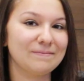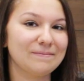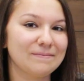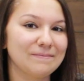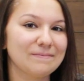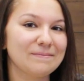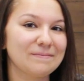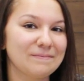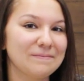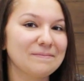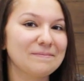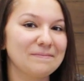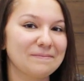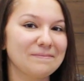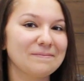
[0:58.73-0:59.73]

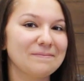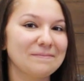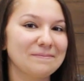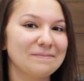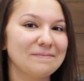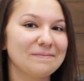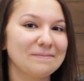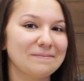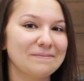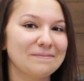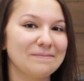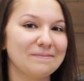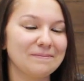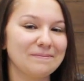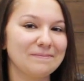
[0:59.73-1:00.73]

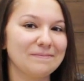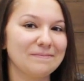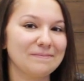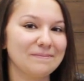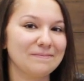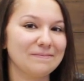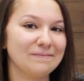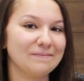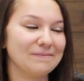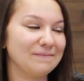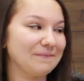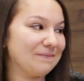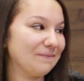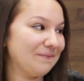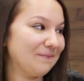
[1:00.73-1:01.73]

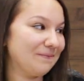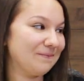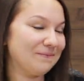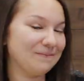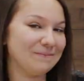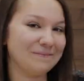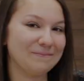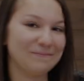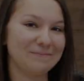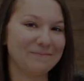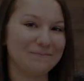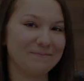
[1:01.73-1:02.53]
No words are spoken by the person on screen.